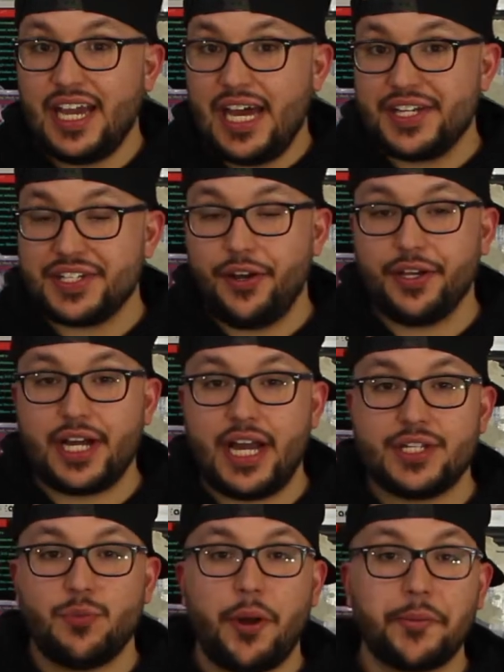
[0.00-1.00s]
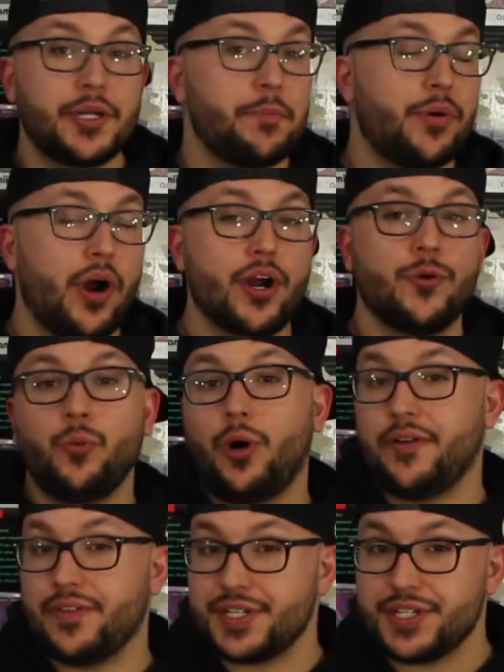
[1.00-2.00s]
How's it going, guys? Welcome to part
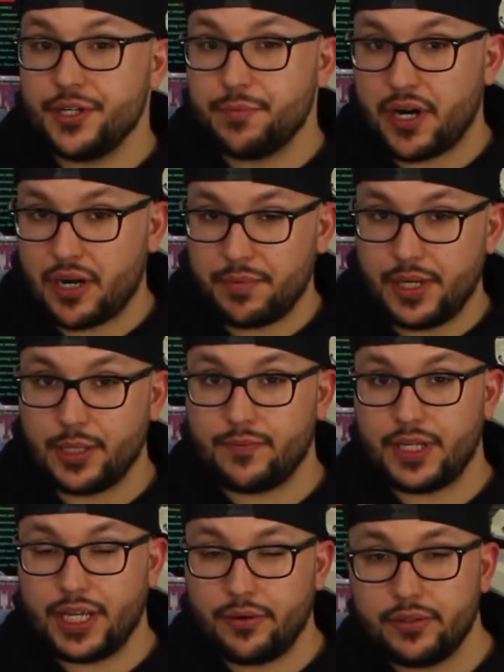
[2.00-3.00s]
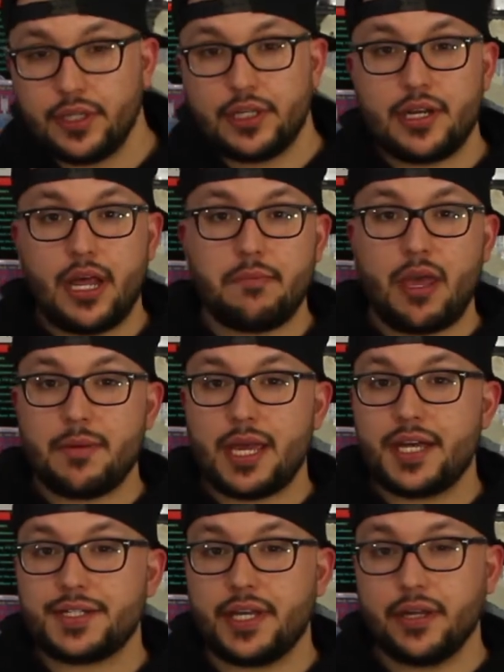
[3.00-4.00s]
1 of this 2-part pickup video. Now you may be
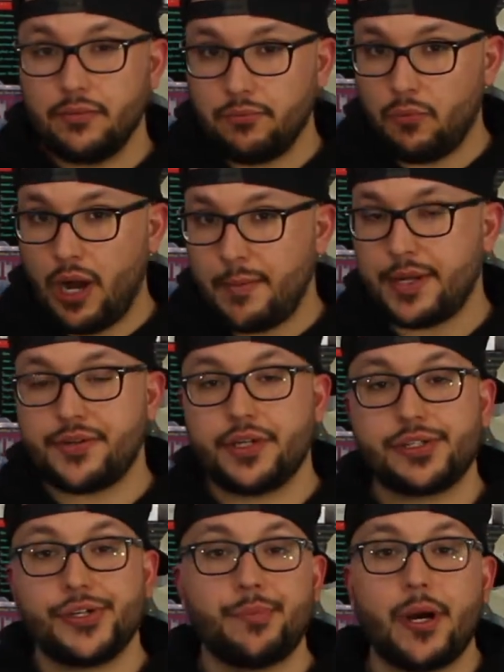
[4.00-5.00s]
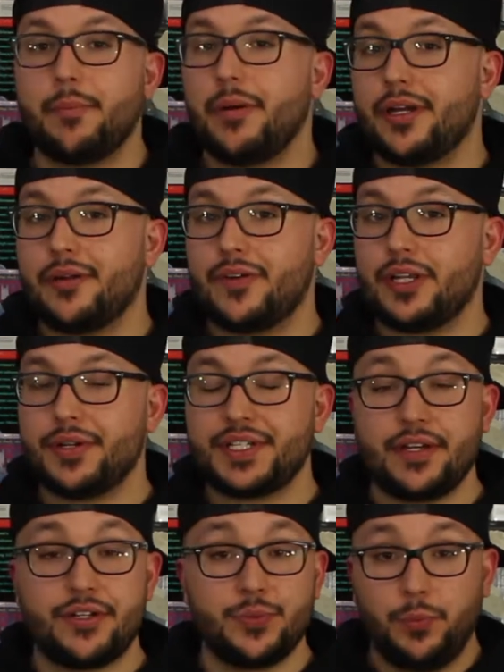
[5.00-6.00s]
asking, why am I doing a 2-part pickup video
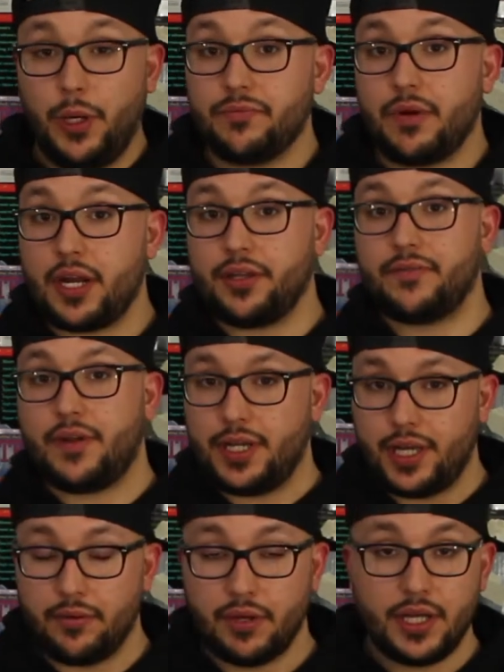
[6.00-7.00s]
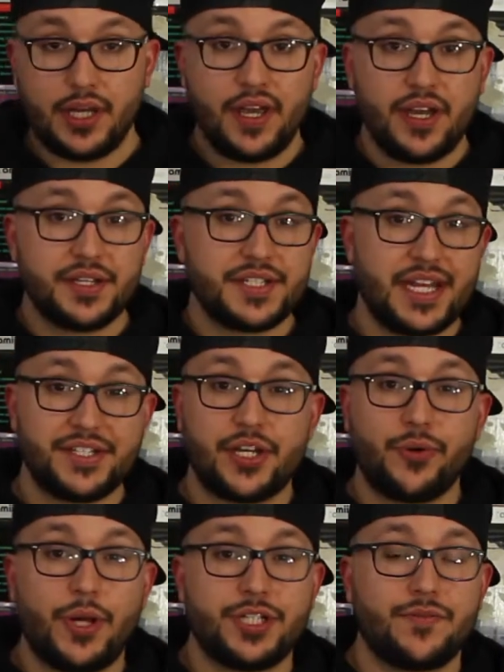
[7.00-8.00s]
instead of just one regular video? To answer
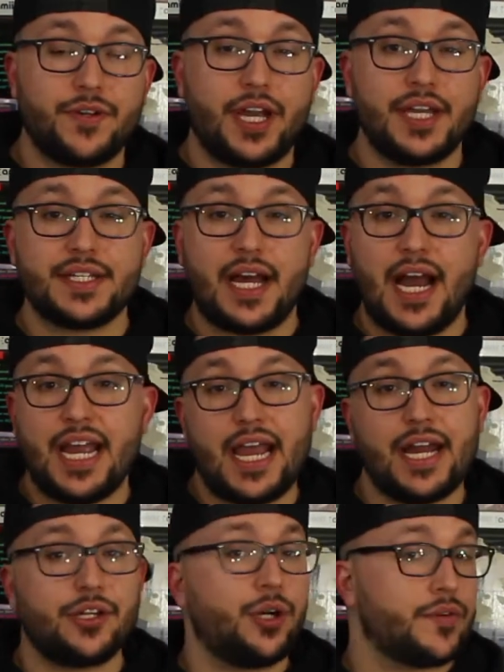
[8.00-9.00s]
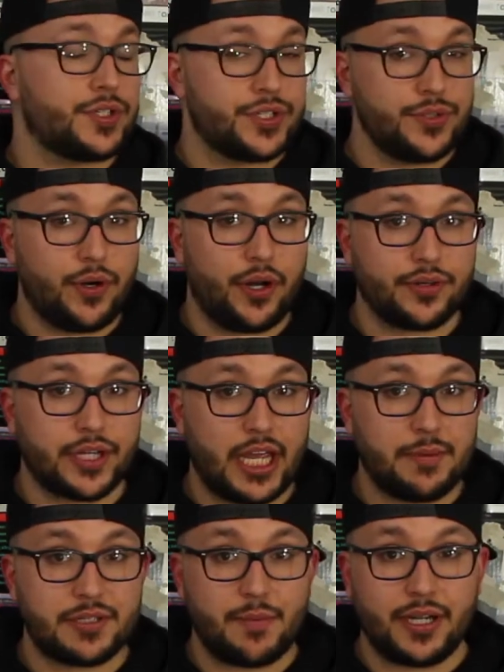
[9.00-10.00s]
that question for you guys, I added over 200
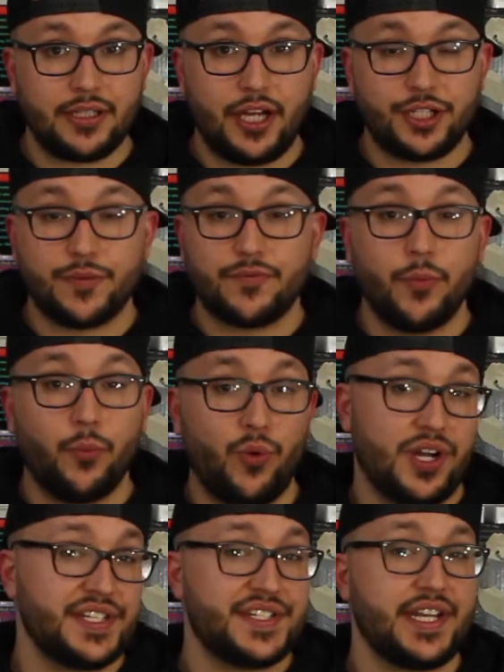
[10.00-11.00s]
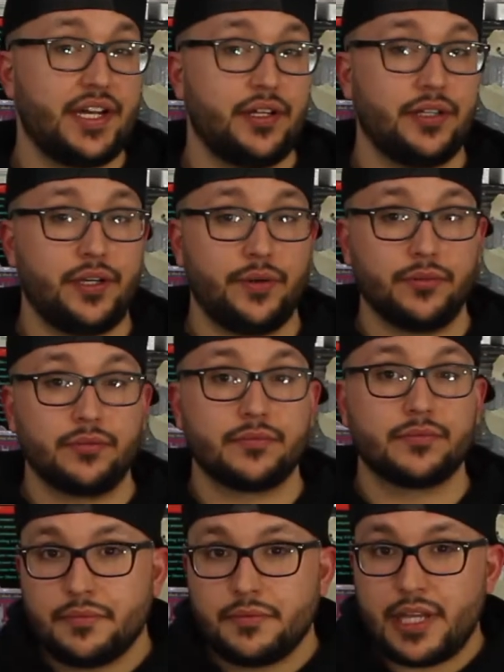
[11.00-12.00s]
games to my collection from one sale alone.
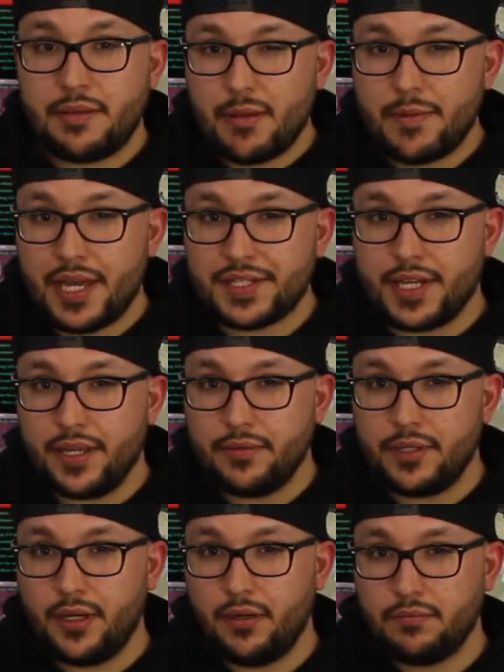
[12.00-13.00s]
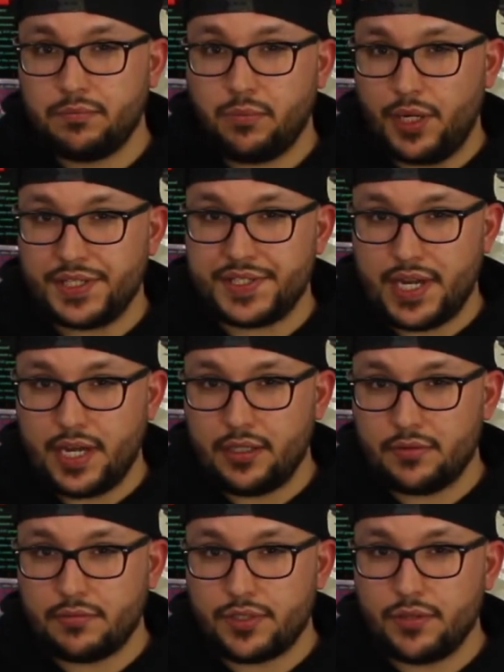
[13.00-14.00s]
Now you may be asking, one
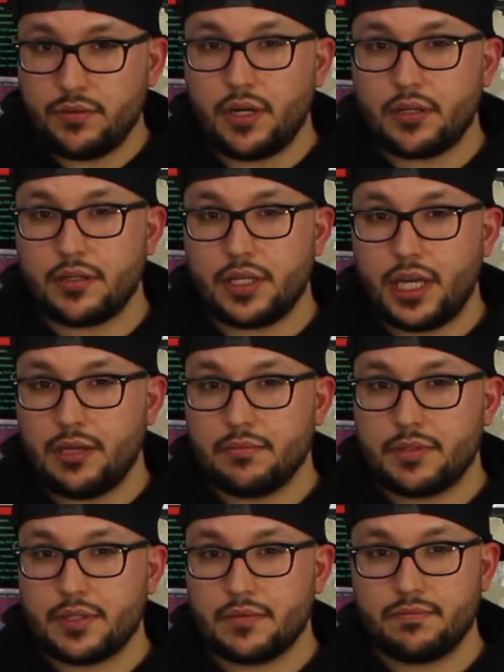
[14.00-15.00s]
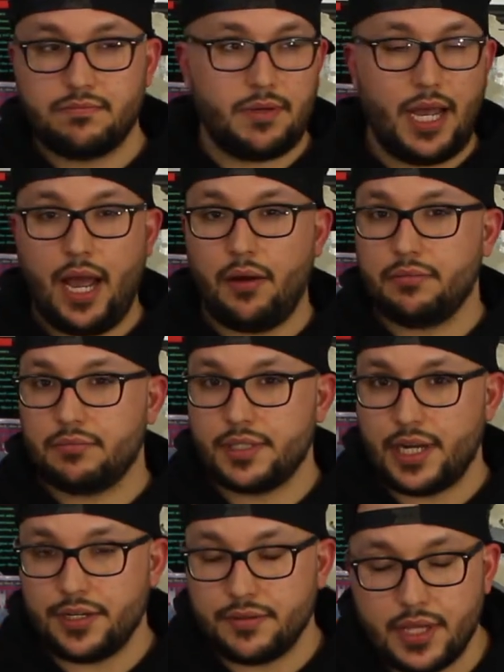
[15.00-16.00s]
sale, 200 games, how
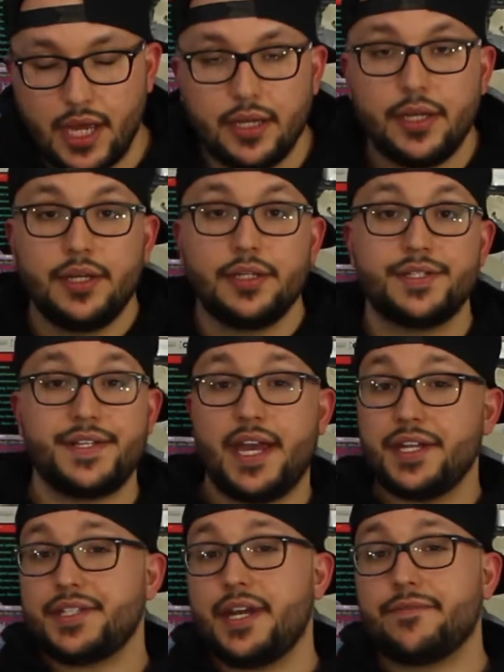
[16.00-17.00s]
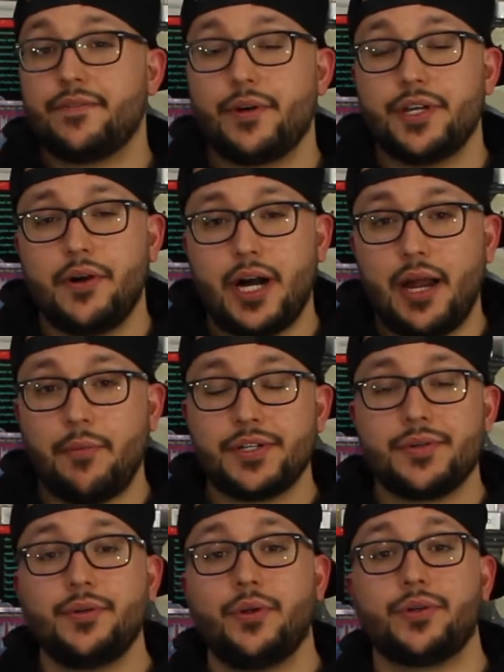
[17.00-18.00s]
did I do that? To answer that for you, I
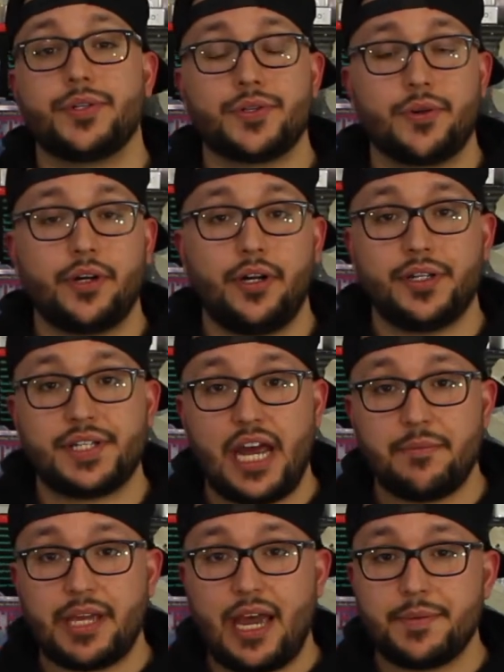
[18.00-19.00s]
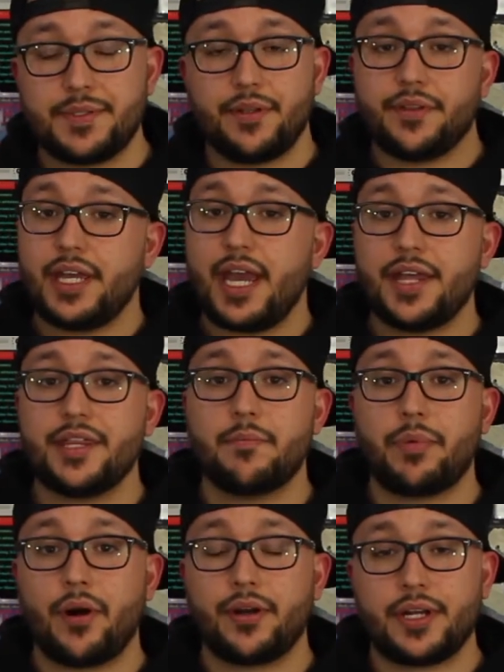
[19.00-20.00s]
went to a local store called Time Capsule. They had their
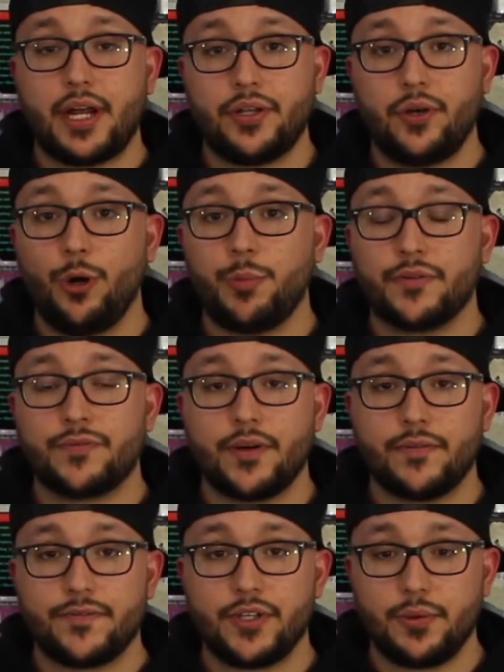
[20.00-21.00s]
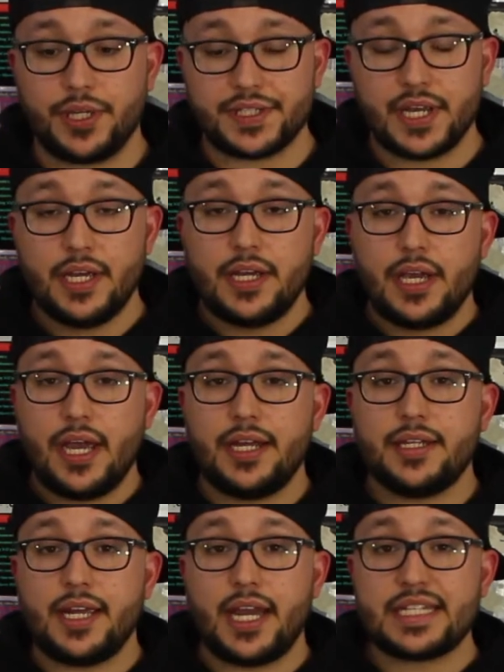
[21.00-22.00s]
bargain outlet open for a few weeks,
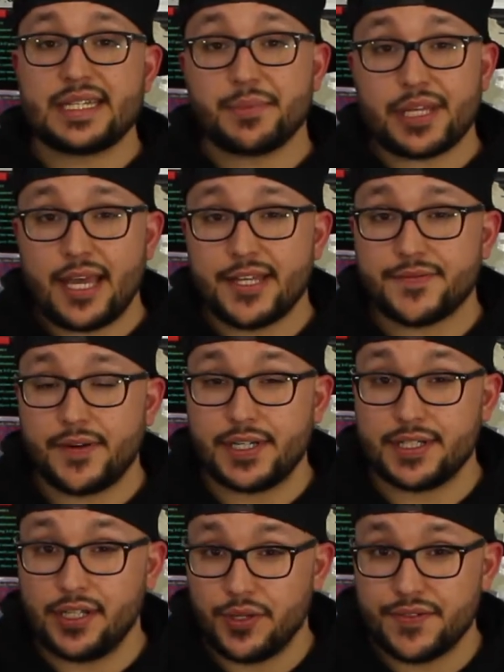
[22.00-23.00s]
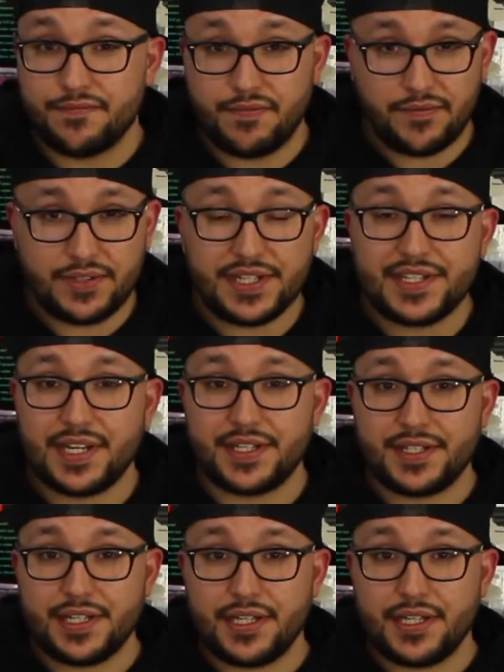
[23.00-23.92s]
and they had some games for as low as 50 cents